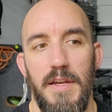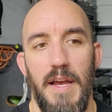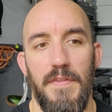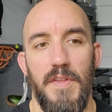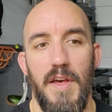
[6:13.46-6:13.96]

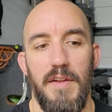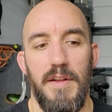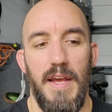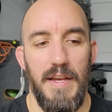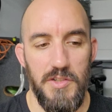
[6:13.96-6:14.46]
And
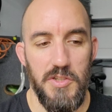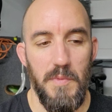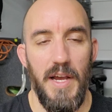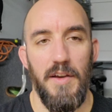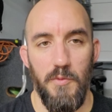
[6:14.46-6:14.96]
then as
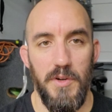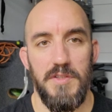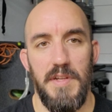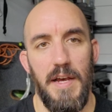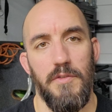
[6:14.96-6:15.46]
Chimaev
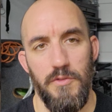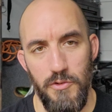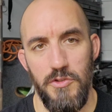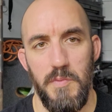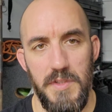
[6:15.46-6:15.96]
wears down,
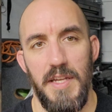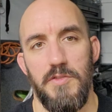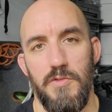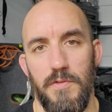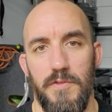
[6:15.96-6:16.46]
Usman
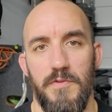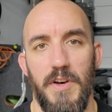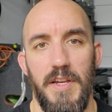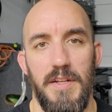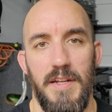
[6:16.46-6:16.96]
takes over the
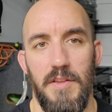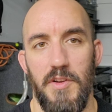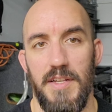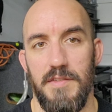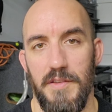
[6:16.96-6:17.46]
fight and either
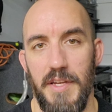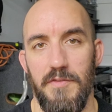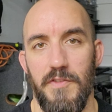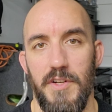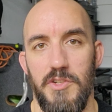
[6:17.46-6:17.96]
gets a
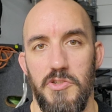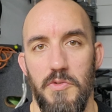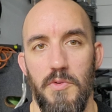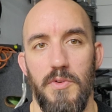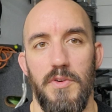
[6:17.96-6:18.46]
late finish
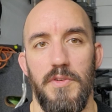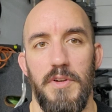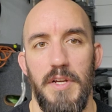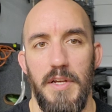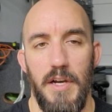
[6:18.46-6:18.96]
or
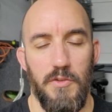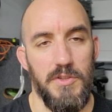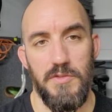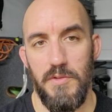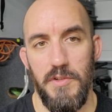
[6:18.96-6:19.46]
a
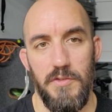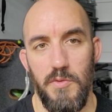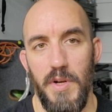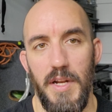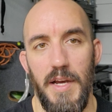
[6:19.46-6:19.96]
crystal clear
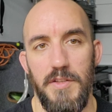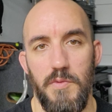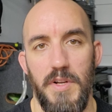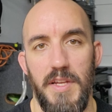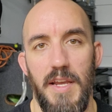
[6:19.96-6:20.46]
29
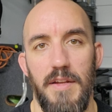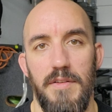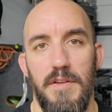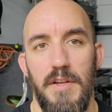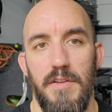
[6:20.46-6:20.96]
28
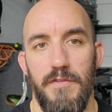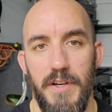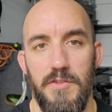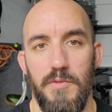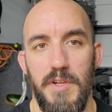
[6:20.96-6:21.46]

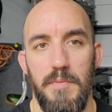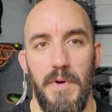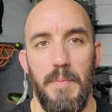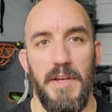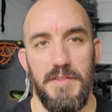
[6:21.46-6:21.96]
victory
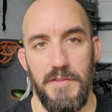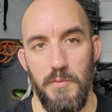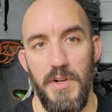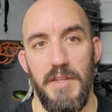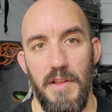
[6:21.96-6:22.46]
by basically
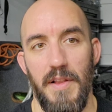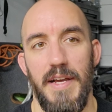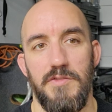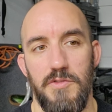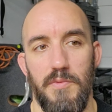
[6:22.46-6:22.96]
winning the
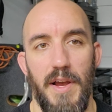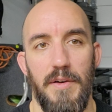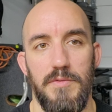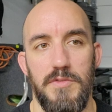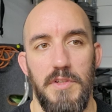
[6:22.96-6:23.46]
last two
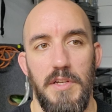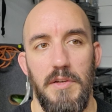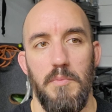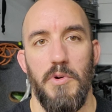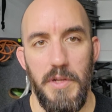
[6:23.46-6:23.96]
rounds,
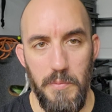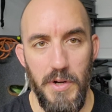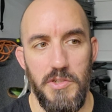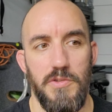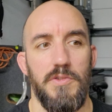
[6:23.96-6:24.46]
putting
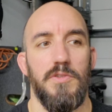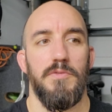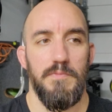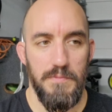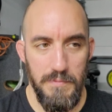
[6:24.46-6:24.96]

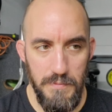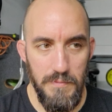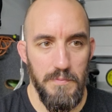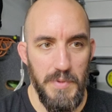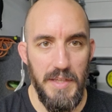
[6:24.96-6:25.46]
pressure,
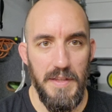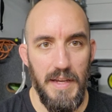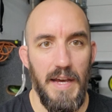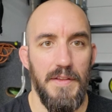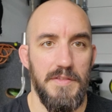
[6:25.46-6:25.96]
being the
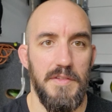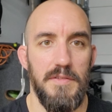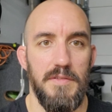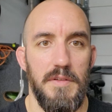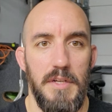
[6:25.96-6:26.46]
guy that's in,